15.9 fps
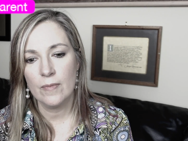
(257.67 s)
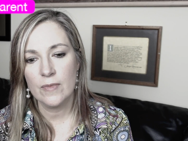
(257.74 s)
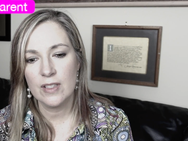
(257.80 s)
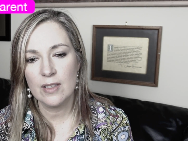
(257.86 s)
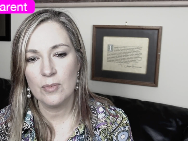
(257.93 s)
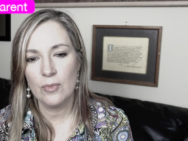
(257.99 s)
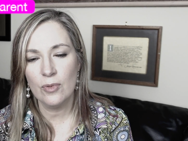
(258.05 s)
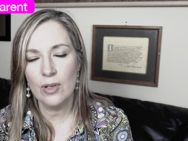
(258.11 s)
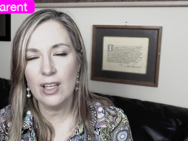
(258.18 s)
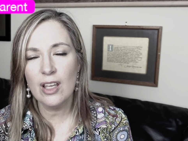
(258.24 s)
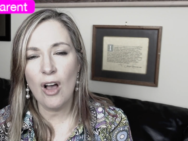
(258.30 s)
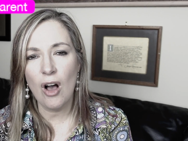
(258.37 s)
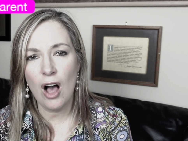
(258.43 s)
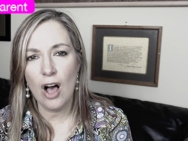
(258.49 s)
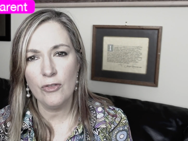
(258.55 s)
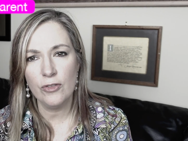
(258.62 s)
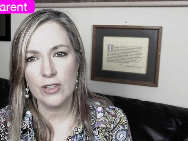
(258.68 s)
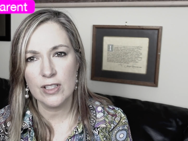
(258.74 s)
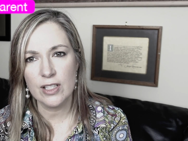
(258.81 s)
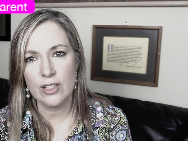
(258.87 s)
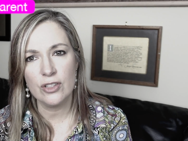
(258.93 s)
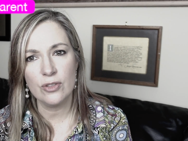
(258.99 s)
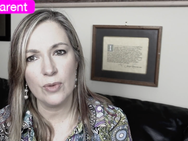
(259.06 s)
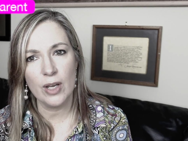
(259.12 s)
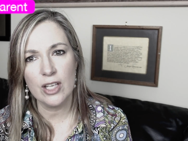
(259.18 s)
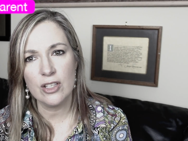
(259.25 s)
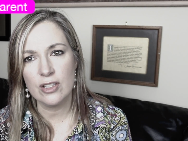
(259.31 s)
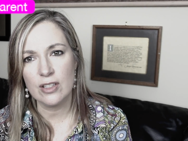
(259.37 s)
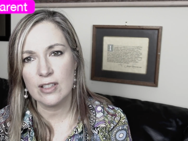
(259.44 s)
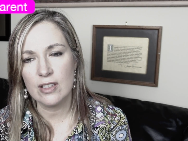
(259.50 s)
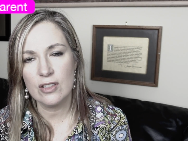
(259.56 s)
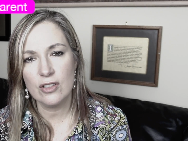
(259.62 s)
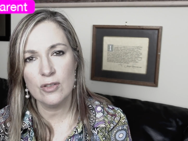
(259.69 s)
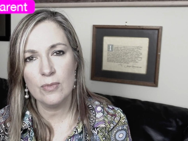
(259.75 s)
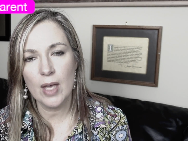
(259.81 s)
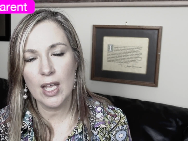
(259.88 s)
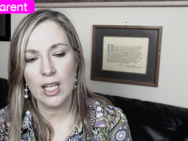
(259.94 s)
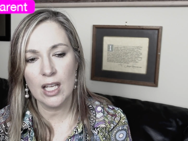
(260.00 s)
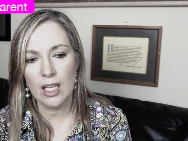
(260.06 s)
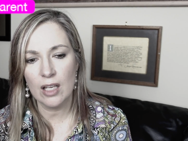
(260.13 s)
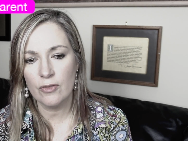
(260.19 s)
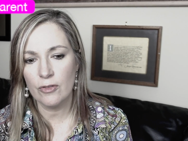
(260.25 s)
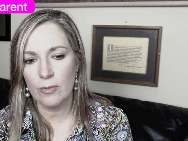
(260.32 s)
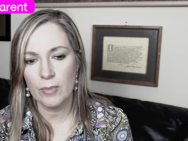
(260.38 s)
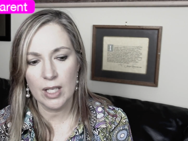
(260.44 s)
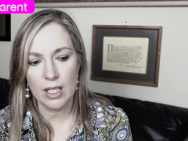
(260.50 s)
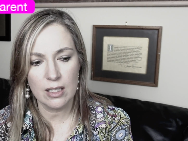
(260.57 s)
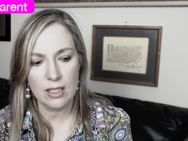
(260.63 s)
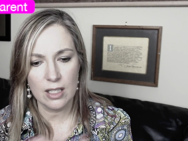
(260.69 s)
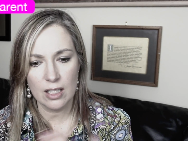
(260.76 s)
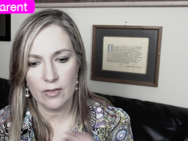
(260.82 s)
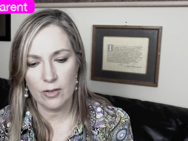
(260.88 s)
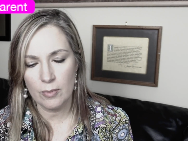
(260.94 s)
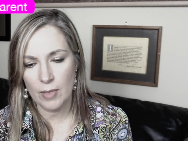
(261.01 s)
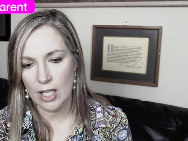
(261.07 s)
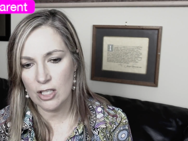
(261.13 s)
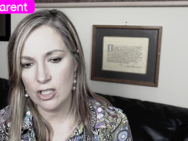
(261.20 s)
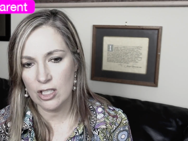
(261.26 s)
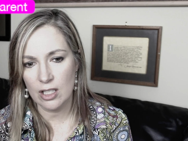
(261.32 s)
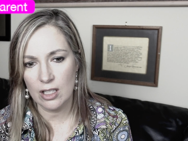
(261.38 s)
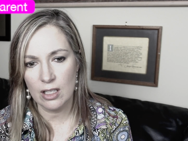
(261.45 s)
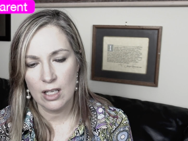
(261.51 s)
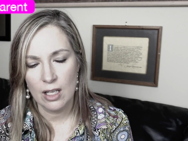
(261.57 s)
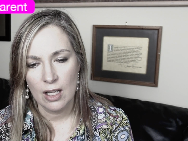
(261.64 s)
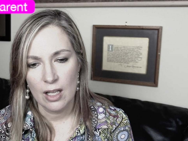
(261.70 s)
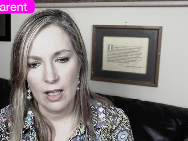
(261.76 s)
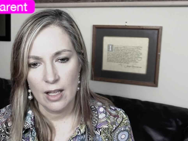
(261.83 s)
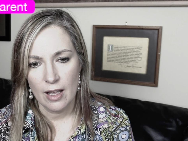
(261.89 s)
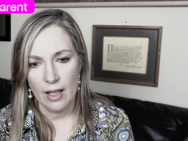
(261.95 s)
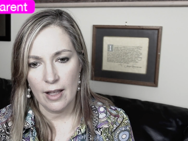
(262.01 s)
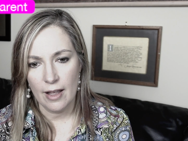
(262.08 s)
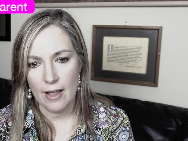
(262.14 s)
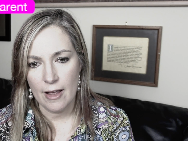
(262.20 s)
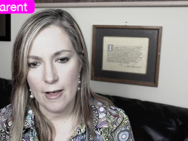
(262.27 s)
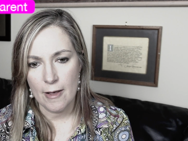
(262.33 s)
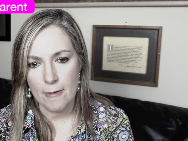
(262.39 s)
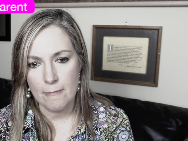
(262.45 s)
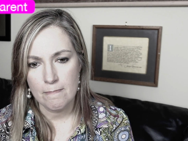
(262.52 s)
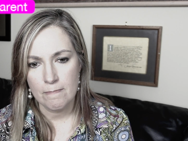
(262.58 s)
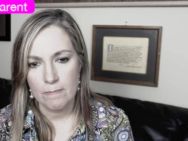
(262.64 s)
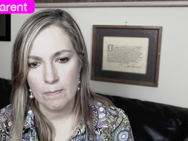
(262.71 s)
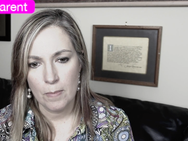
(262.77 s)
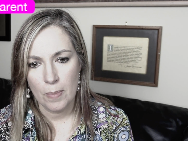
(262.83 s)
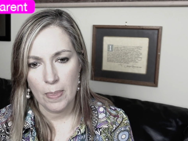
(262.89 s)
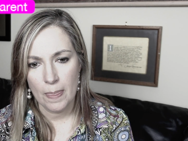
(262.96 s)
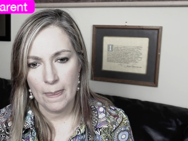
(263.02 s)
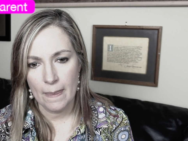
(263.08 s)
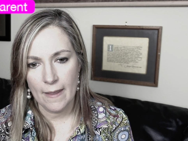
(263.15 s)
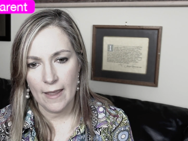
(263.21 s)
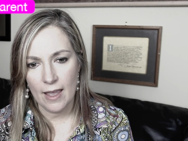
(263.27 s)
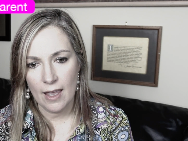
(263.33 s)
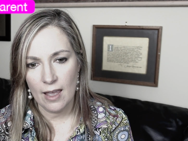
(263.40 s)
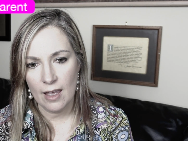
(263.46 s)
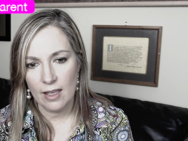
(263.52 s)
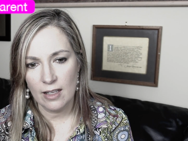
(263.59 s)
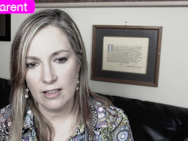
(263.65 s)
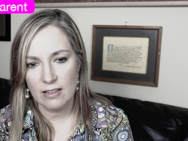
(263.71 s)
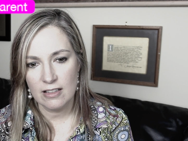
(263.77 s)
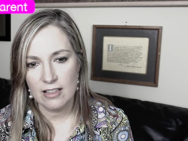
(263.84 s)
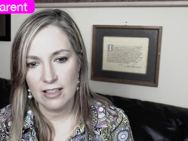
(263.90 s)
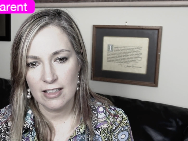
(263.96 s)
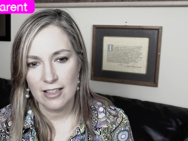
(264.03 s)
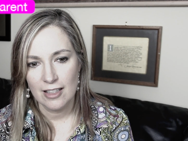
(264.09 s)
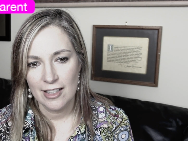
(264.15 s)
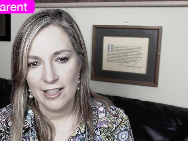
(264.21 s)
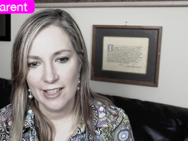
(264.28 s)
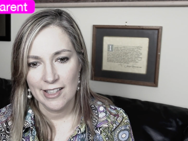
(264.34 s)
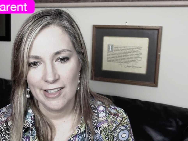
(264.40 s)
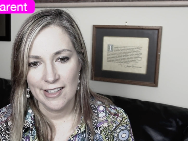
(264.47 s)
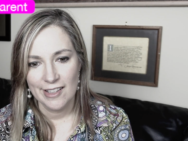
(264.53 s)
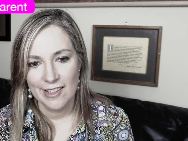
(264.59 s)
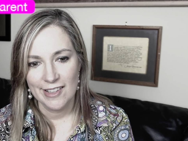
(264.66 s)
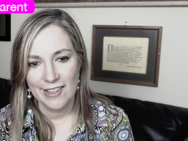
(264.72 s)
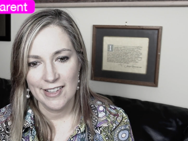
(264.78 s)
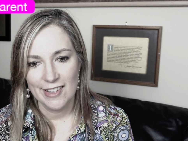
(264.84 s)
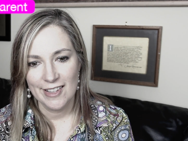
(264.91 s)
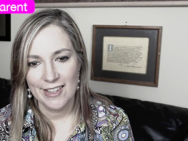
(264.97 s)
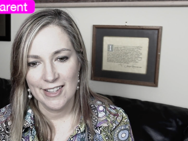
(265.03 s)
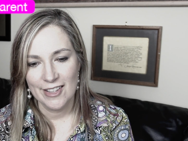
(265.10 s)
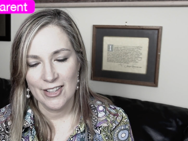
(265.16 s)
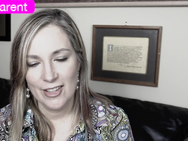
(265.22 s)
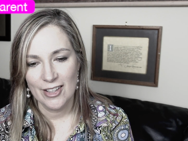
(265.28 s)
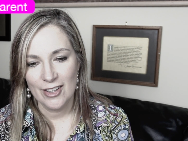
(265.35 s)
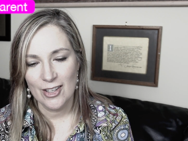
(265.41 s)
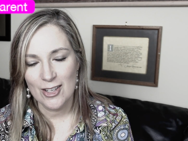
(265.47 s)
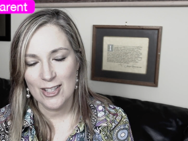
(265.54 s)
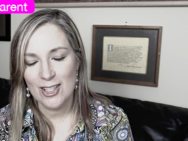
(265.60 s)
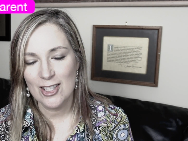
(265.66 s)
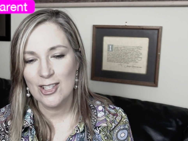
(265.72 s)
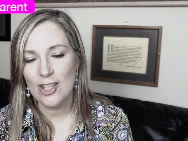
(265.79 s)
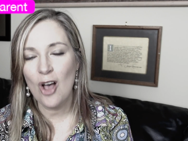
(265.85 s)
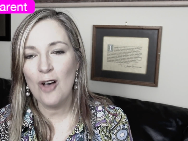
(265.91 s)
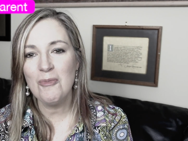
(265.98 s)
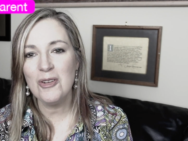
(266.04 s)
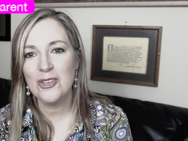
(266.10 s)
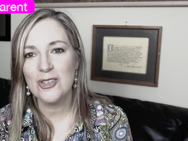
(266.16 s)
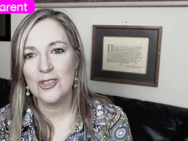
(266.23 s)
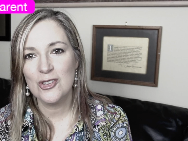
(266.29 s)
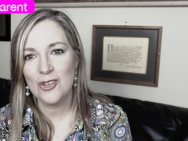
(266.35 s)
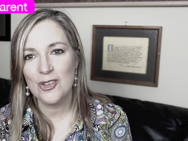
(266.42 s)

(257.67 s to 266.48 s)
some really awful situations, too many for me to even mention. And there's so much